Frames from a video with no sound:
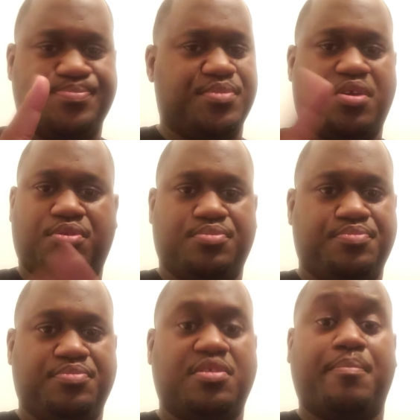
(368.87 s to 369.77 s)
No,
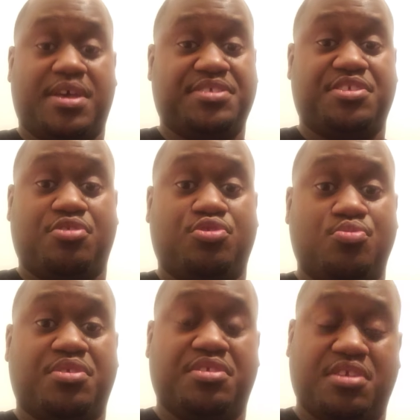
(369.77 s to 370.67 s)
the best deal
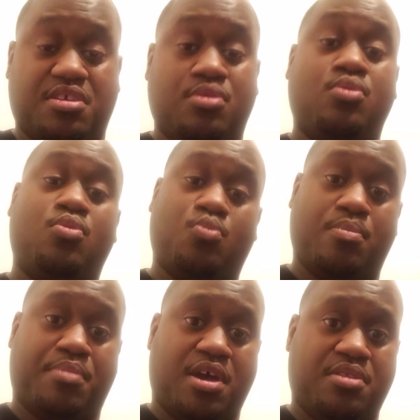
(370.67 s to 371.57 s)
you can get
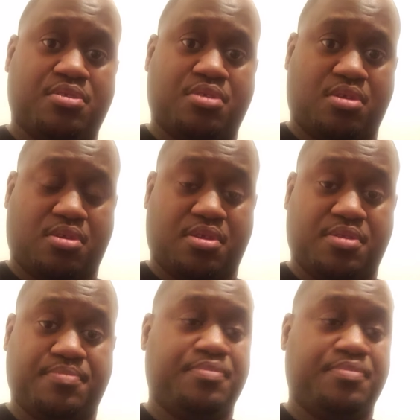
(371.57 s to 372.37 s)
when buying a car,